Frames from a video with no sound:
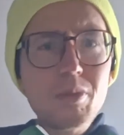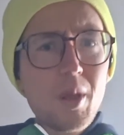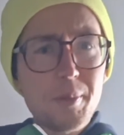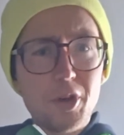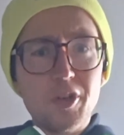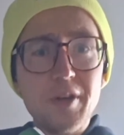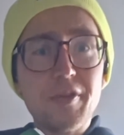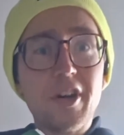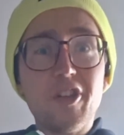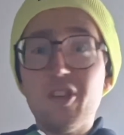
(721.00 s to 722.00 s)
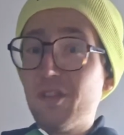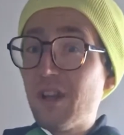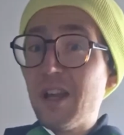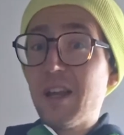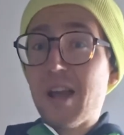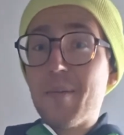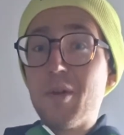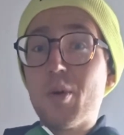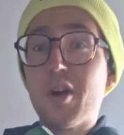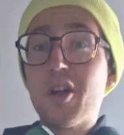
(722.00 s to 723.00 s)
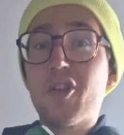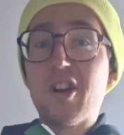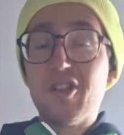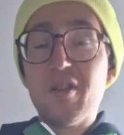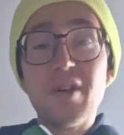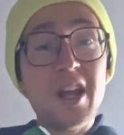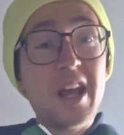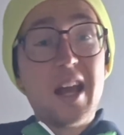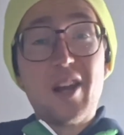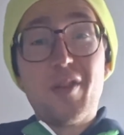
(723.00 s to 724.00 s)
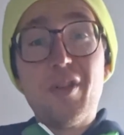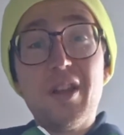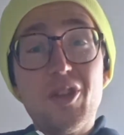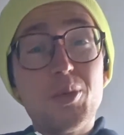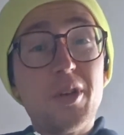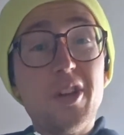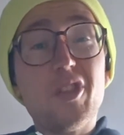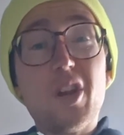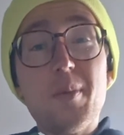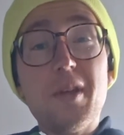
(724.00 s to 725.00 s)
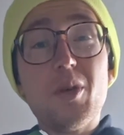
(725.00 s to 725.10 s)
but green fragrances can be quite aggressive, and I think this one is going to be